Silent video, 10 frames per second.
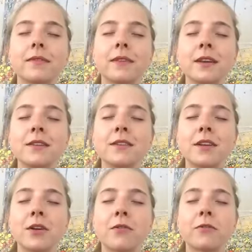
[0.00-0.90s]
And
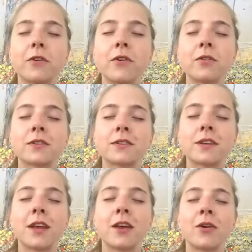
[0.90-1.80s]
instead of
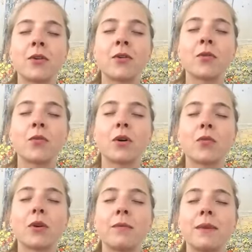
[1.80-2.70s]
focusing on what
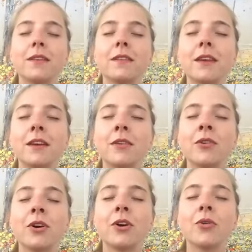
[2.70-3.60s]
we're missing,
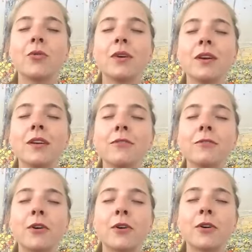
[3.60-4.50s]
we can
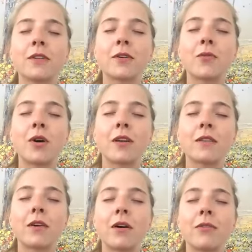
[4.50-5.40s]
focus on what is
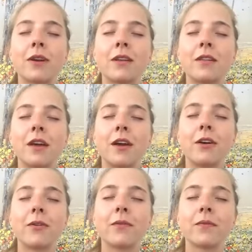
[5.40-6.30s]
already
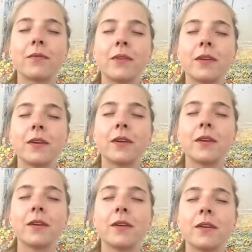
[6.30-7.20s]
there.
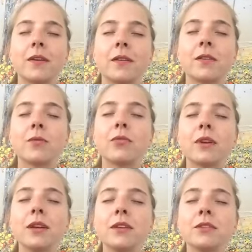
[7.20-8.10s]
So
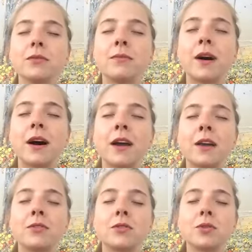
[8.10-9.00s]
bringing to
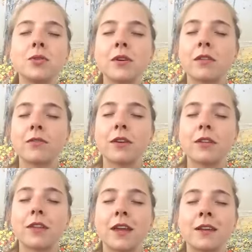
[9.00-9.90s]
mind 2 or 3
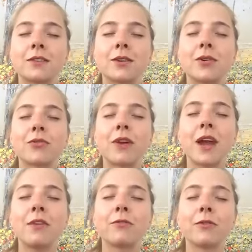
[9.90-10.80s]
things you're
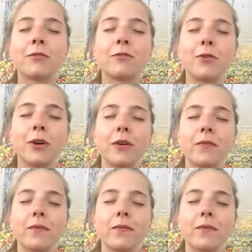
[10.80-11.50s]
grateful for.